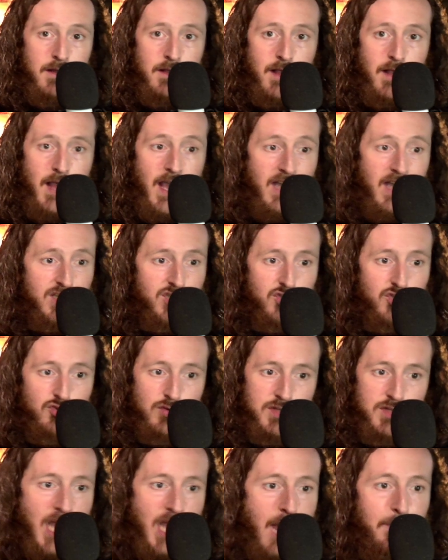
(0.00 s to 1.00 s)
extra
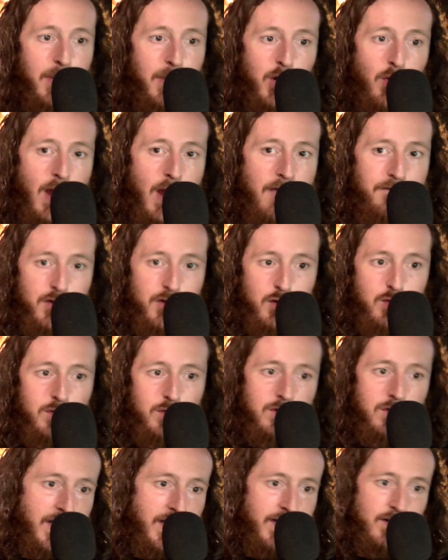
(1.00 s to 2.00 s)
topographical
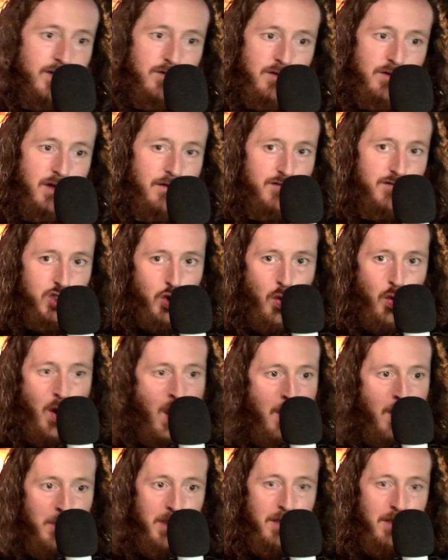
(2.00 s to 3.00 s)
layer of
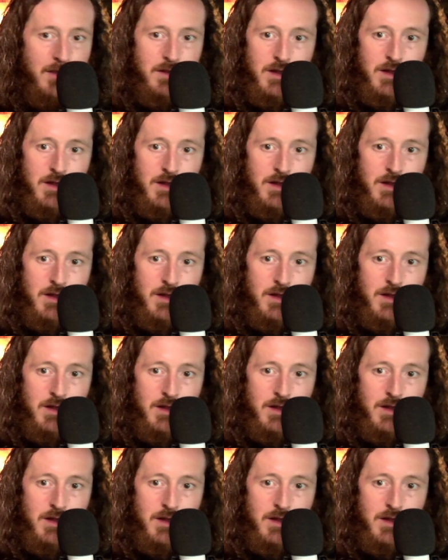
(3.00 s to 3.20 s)
trauma,